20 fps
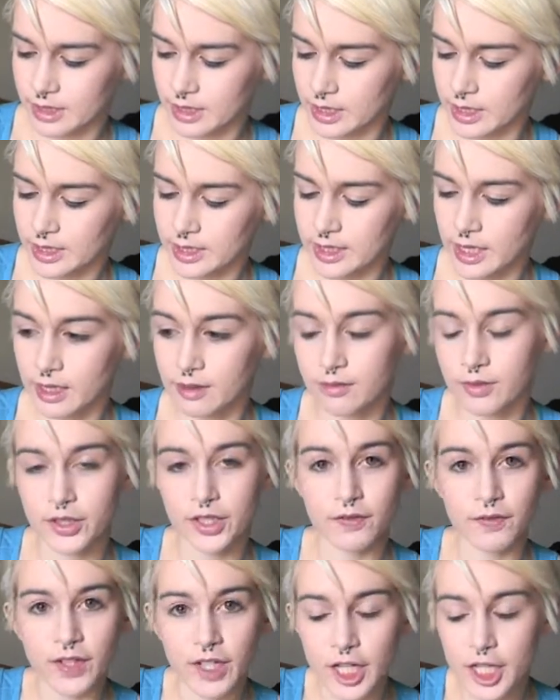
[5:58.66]
it's time for
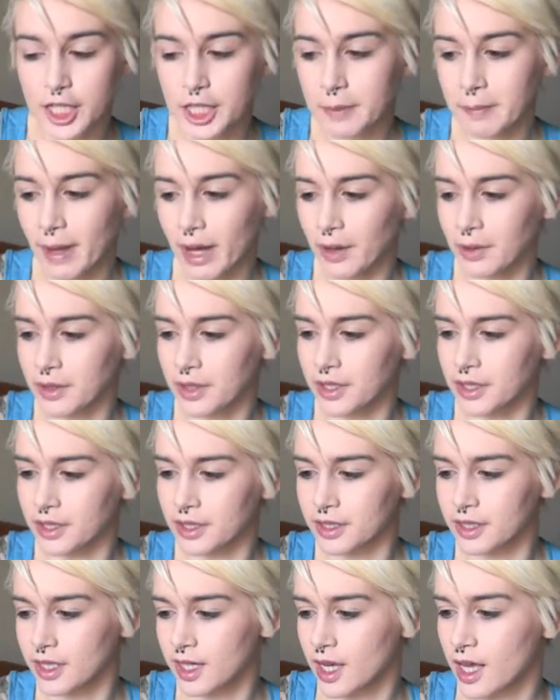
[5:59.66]
your finishing
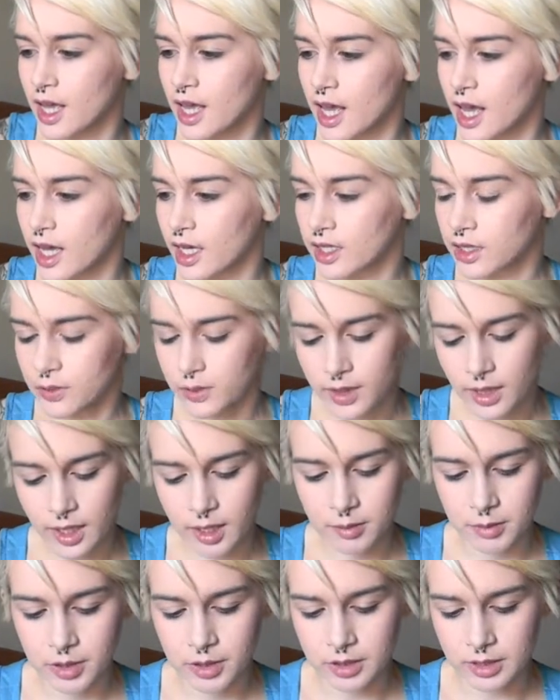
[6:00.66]
powder. And the one
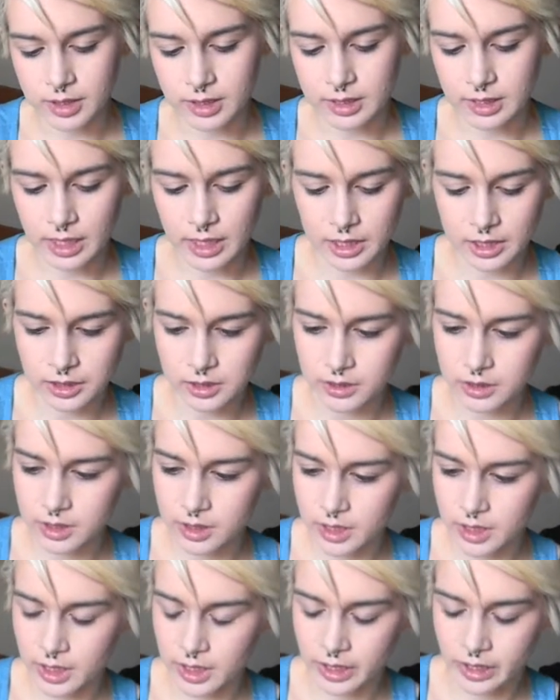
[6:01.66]
I'm using is
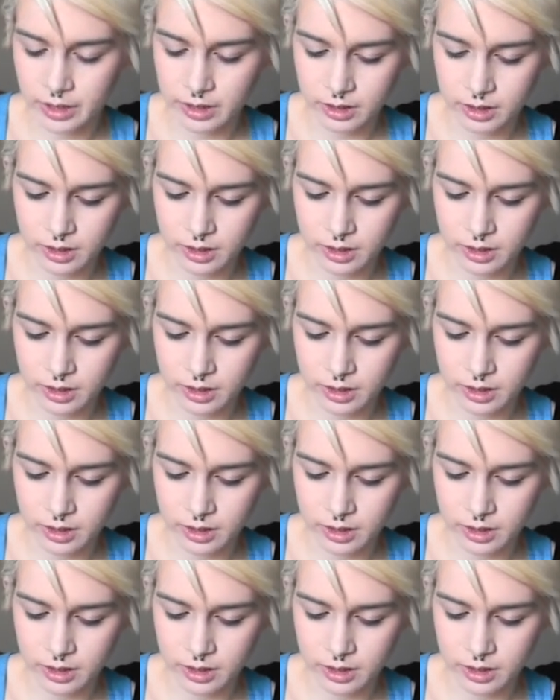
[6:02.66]
actually